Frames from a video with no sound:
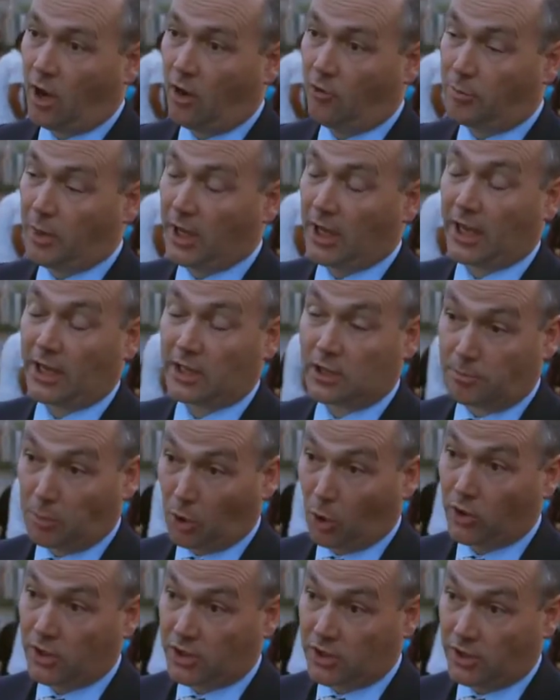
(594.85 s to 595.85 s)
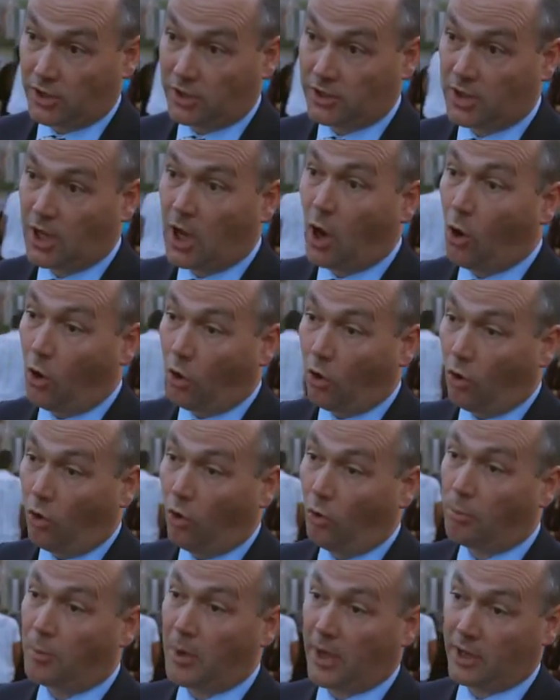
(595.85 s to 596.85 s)
of being exploited
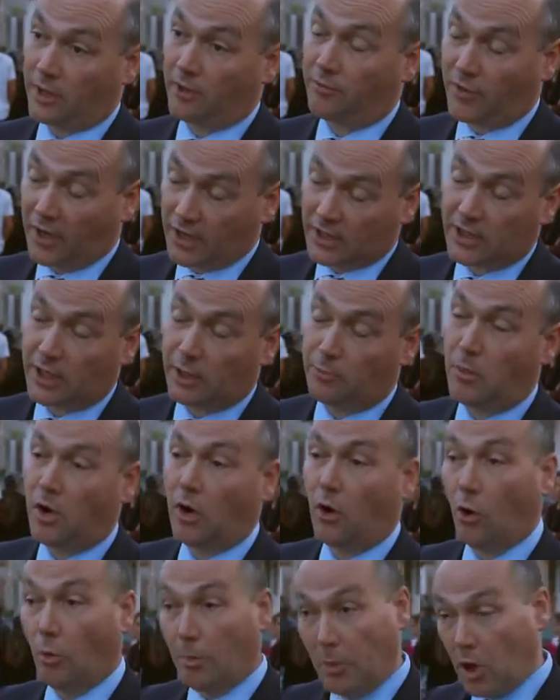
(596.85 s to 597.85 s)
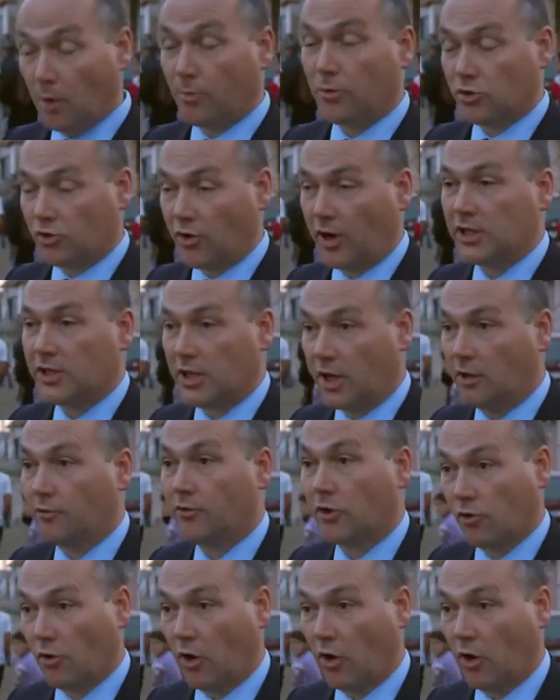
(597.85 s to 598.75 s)
or being the victim or perpetrator of